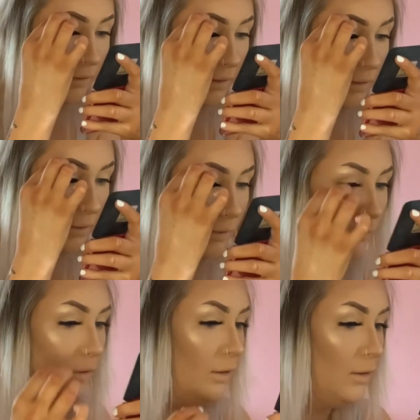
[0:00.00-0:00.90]
get
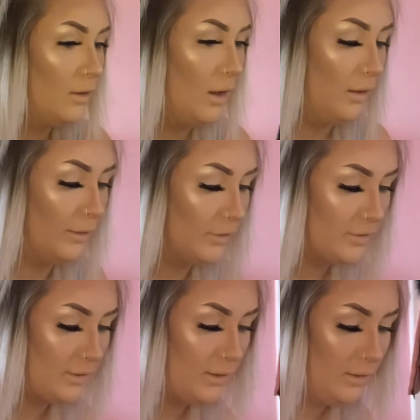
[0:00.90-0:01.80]
them, and then I
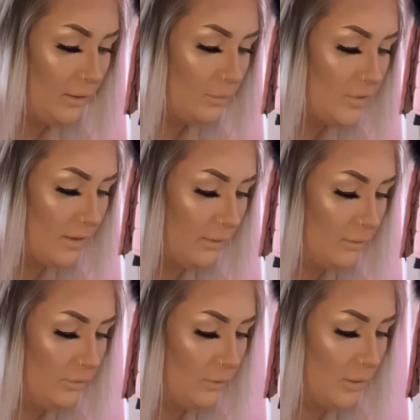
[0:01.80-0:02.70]
just kind of let them sit there
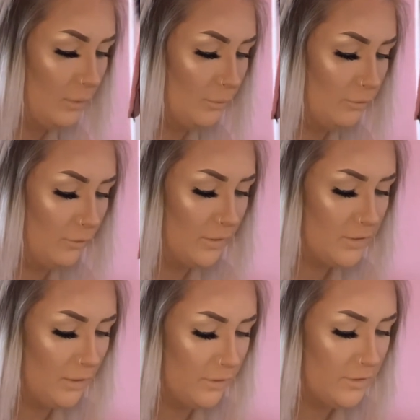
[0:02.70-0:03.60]
for a wee bit before I
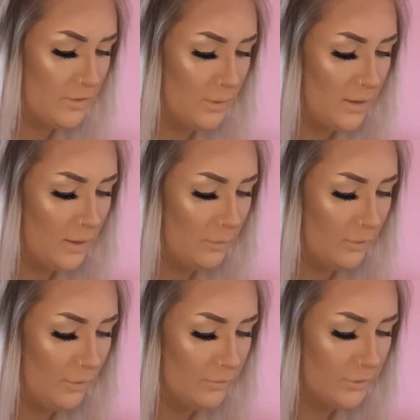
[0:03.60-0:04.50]
start to tweak them
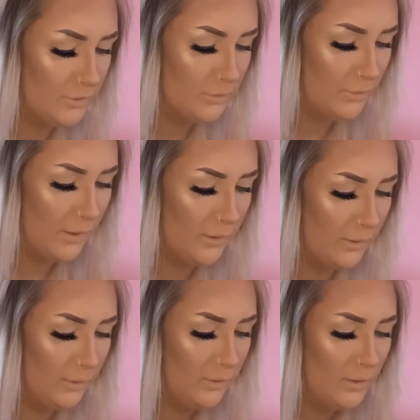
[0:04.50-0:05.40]
around, just so that
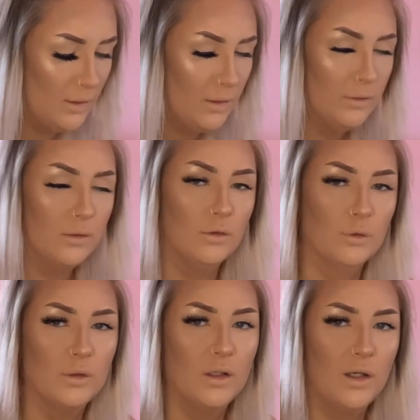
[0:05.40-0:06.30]
the
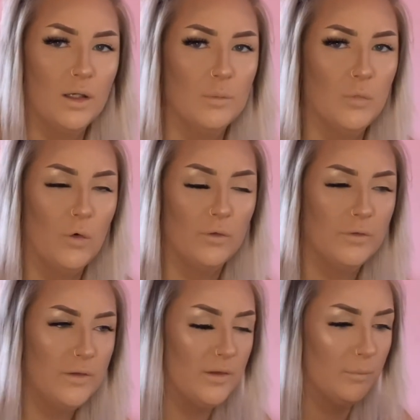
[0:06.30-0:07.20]
glue can kind of bond
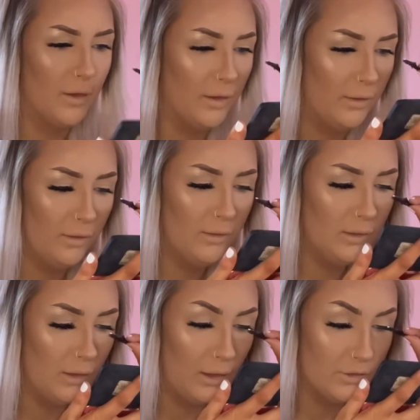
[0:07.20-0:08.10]
to my
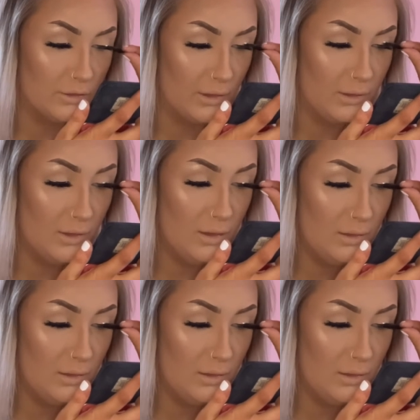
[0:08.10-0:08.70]
lash line.